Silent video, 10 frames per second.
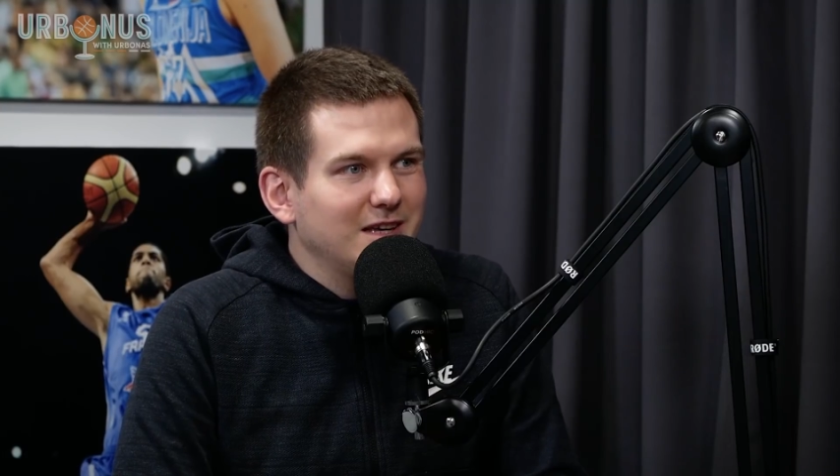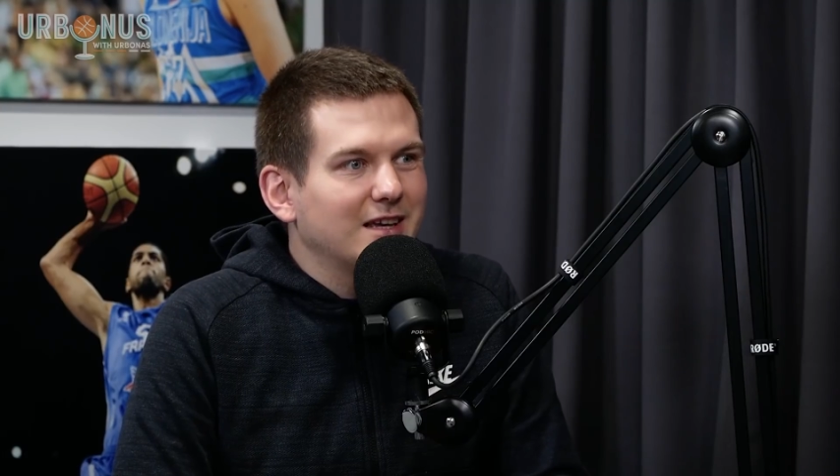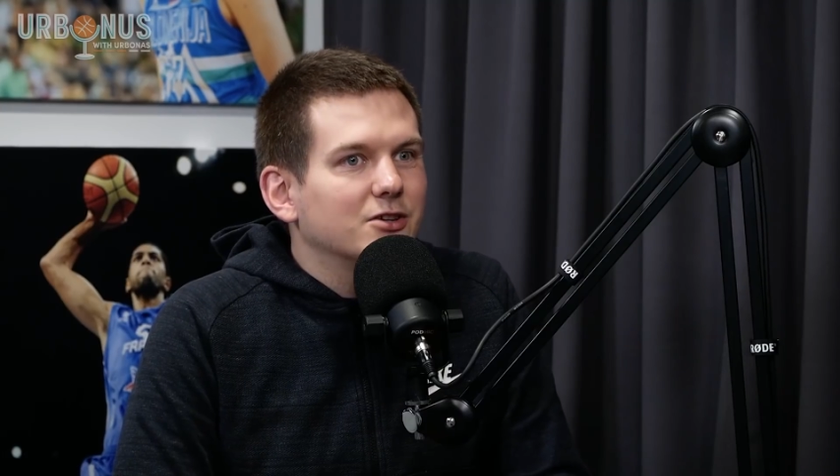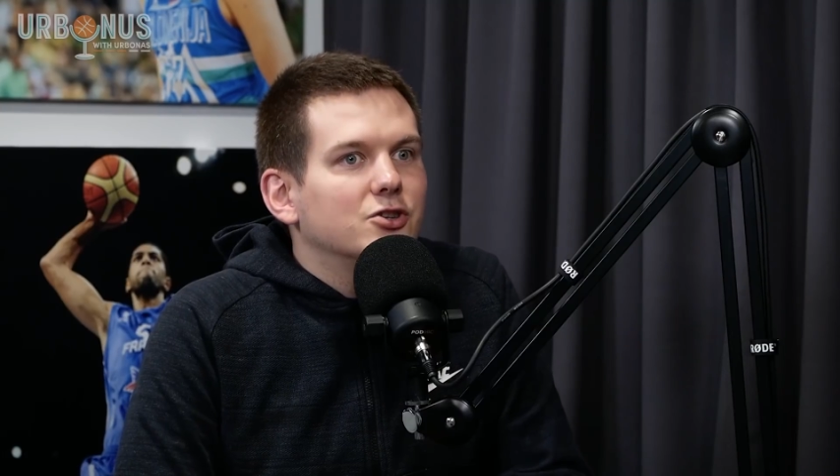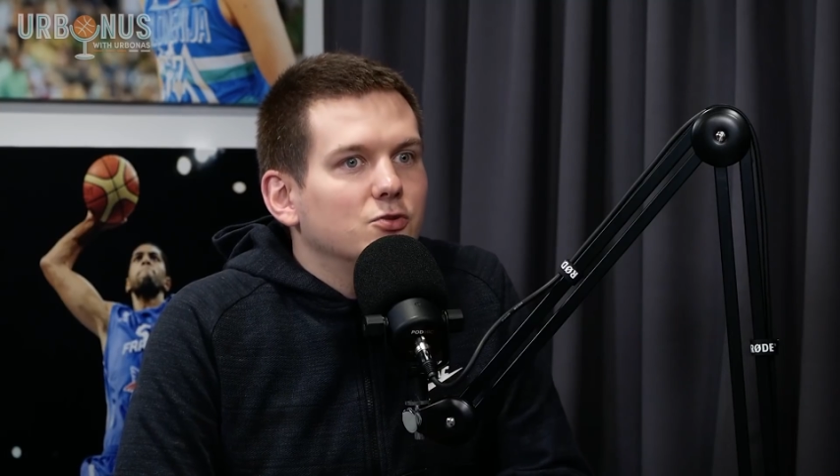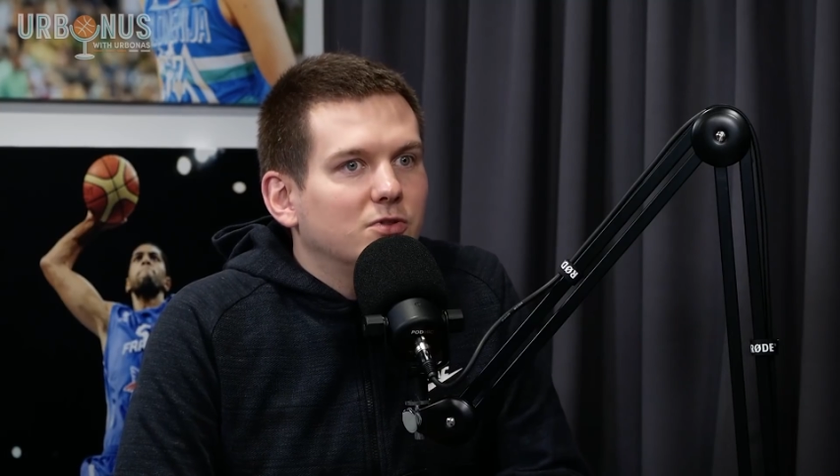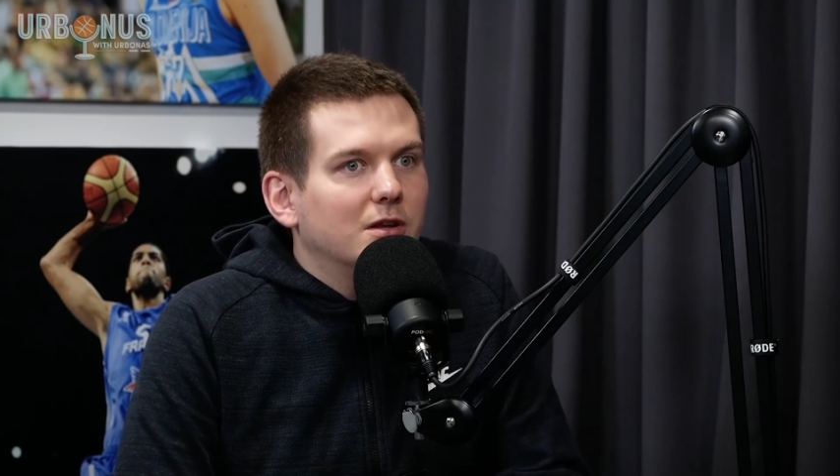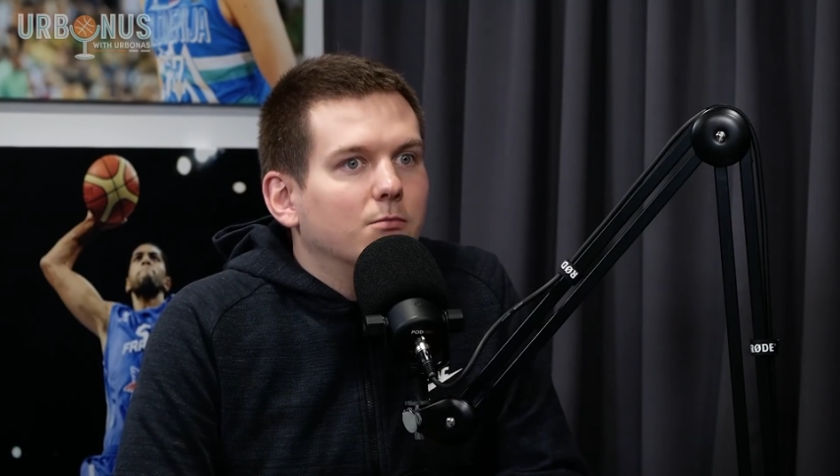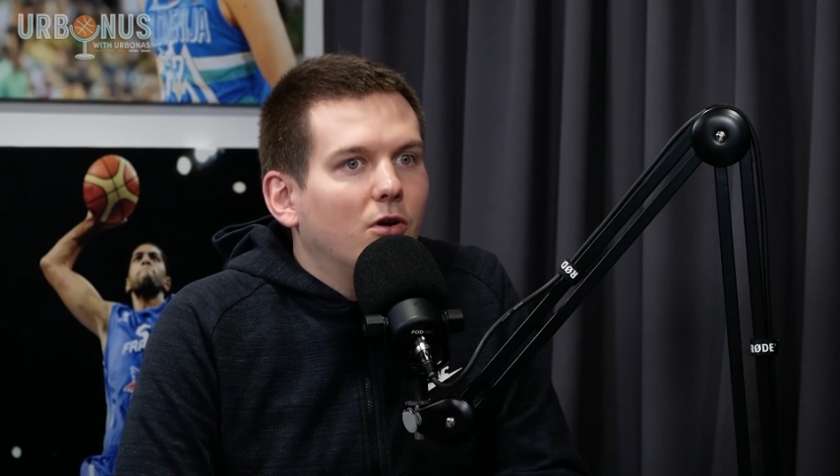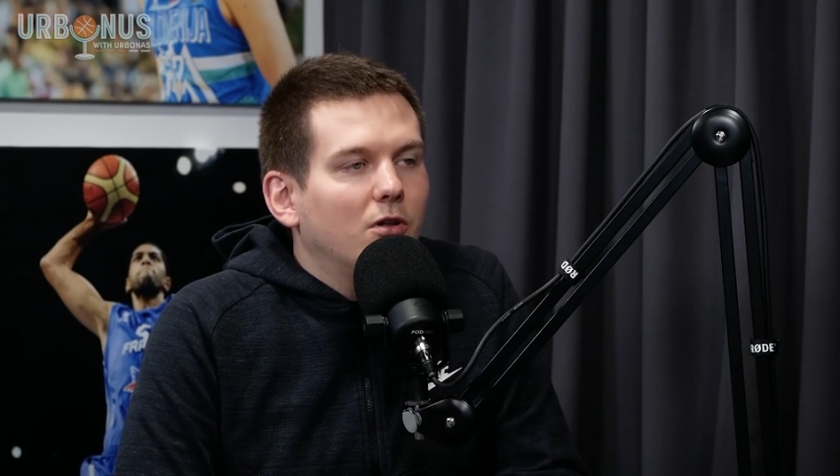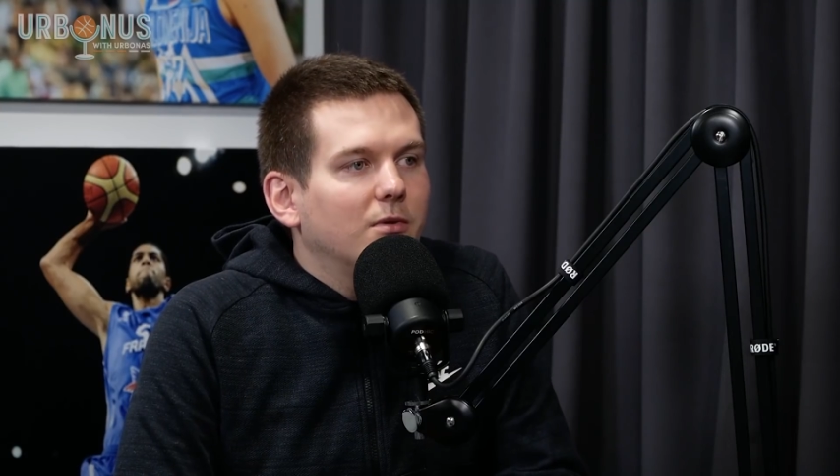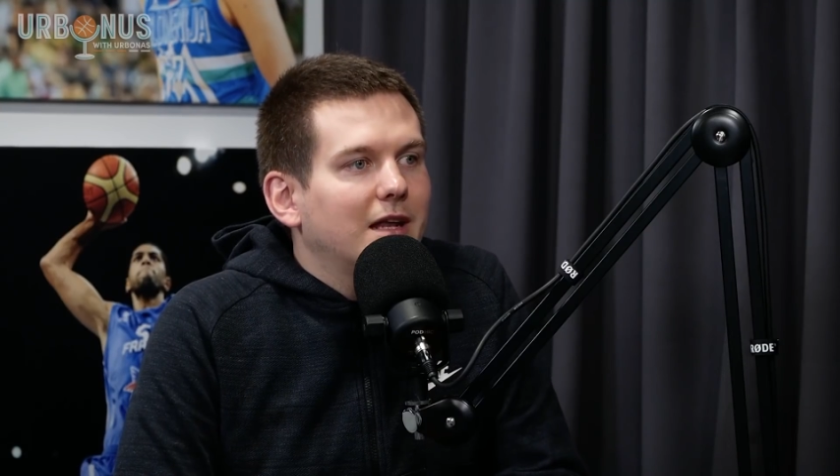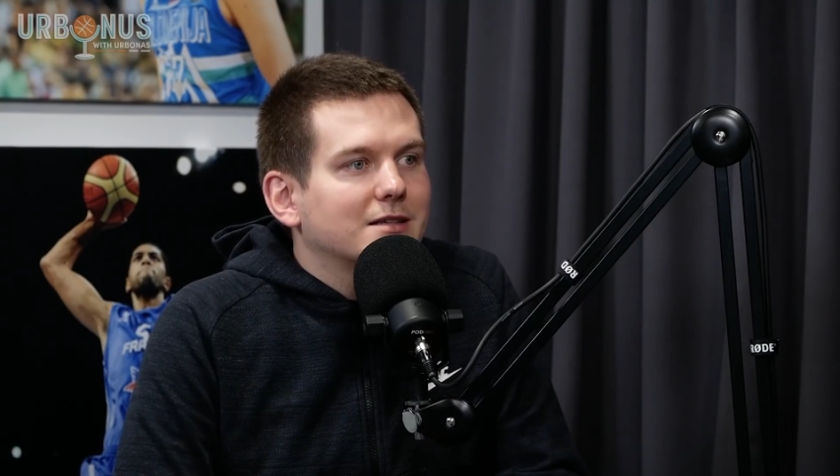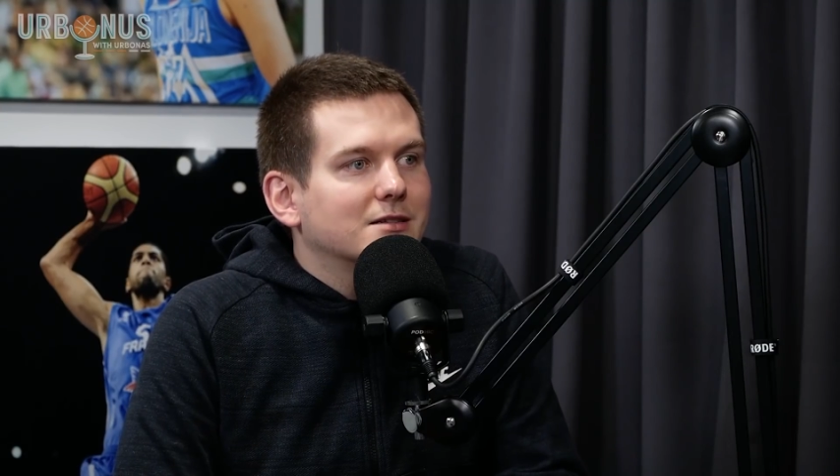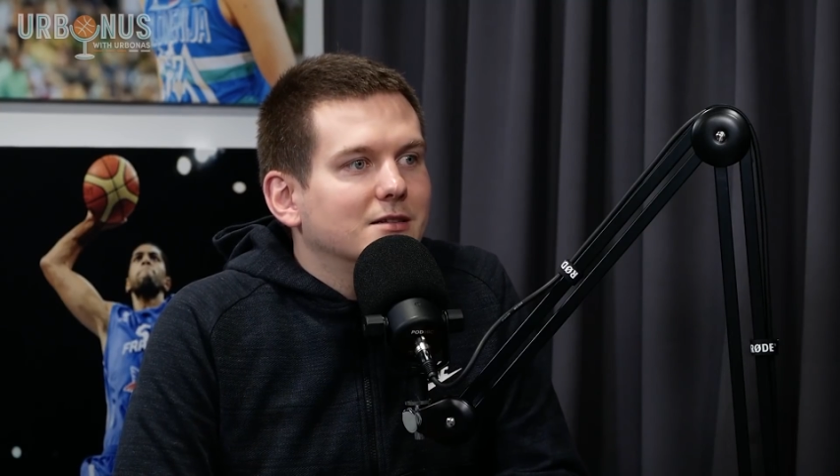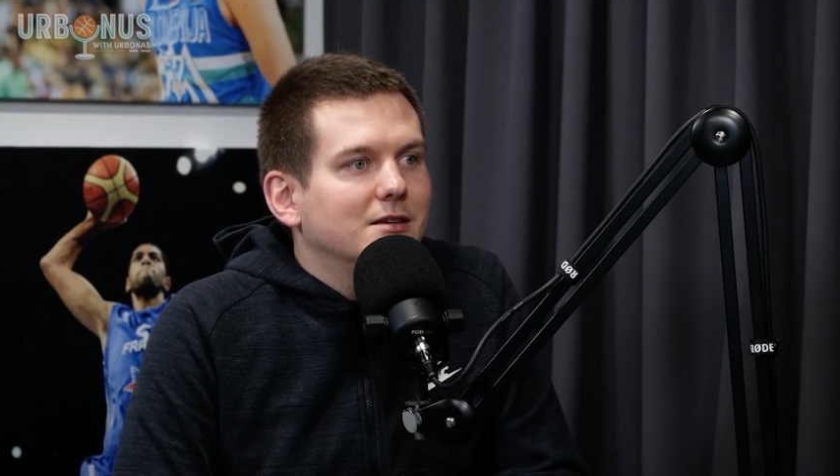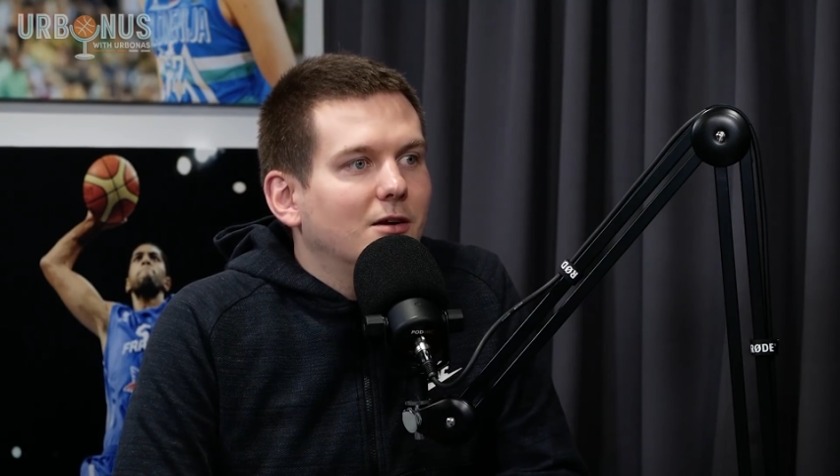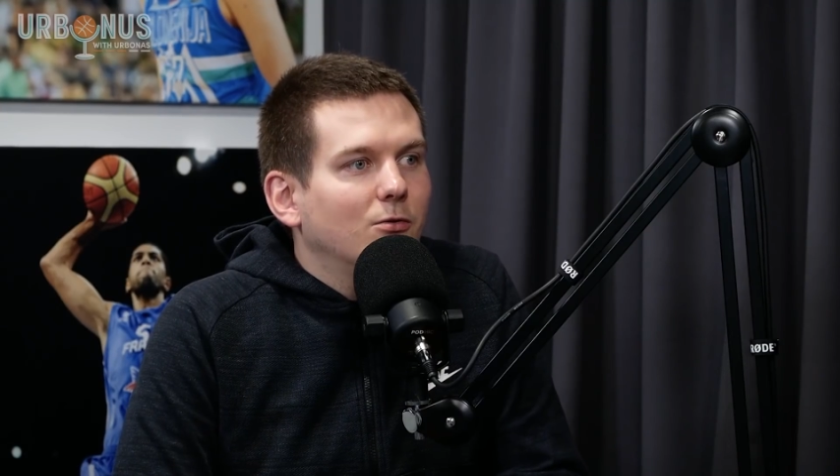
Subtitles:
He can shoot the ball, but that's the